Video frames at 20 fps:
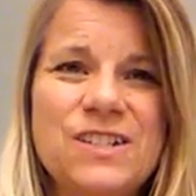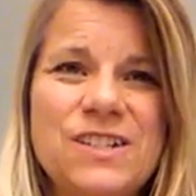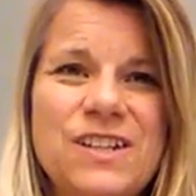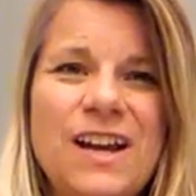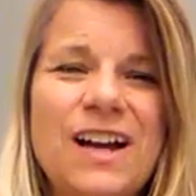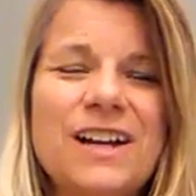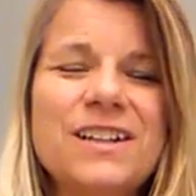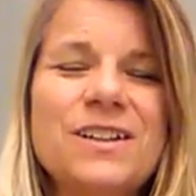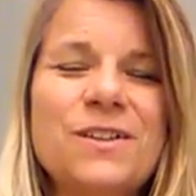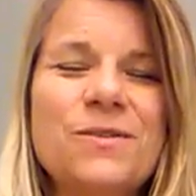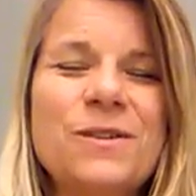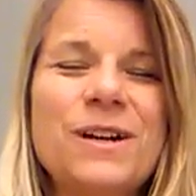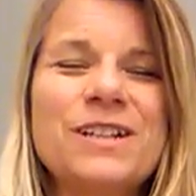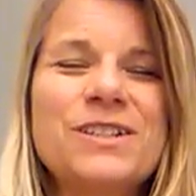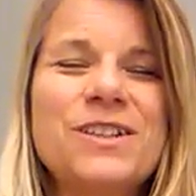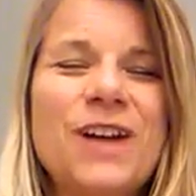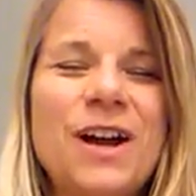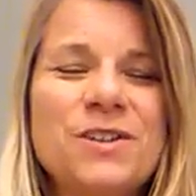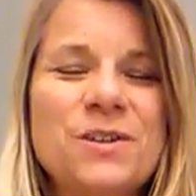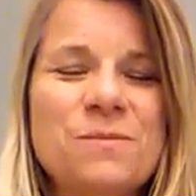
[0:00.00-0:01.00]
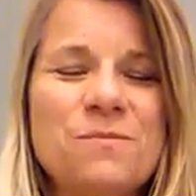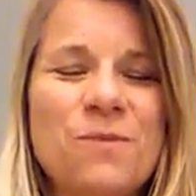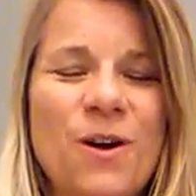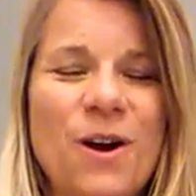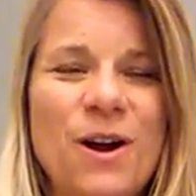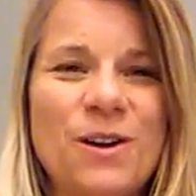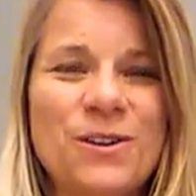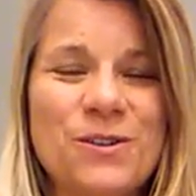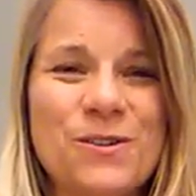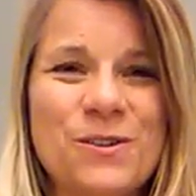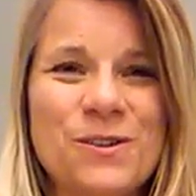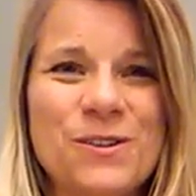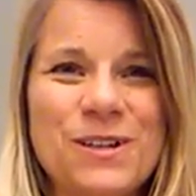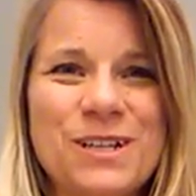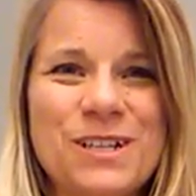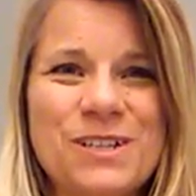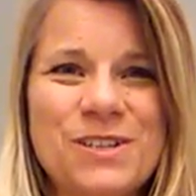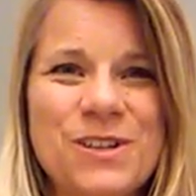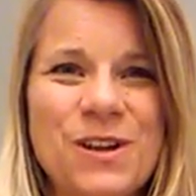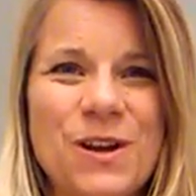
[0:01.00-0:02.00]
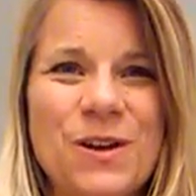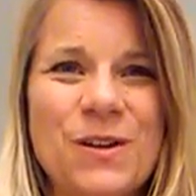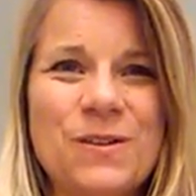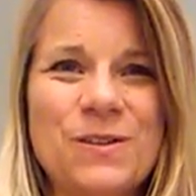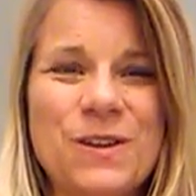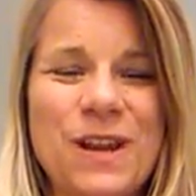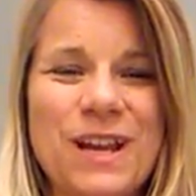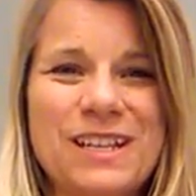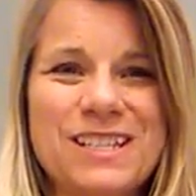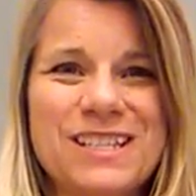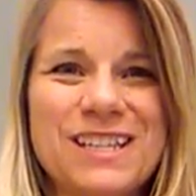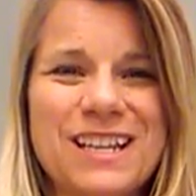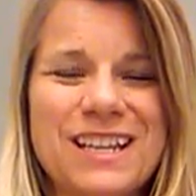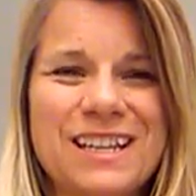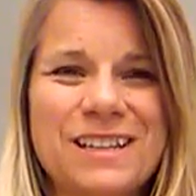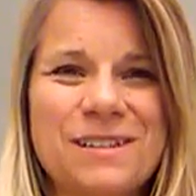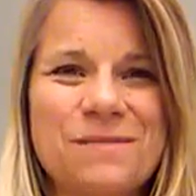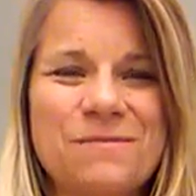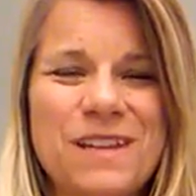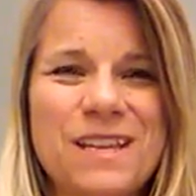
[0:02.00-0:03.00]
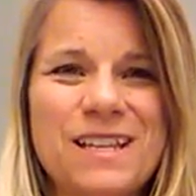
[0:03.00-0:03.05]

Dr. Well, Dr. Bronner is known as um,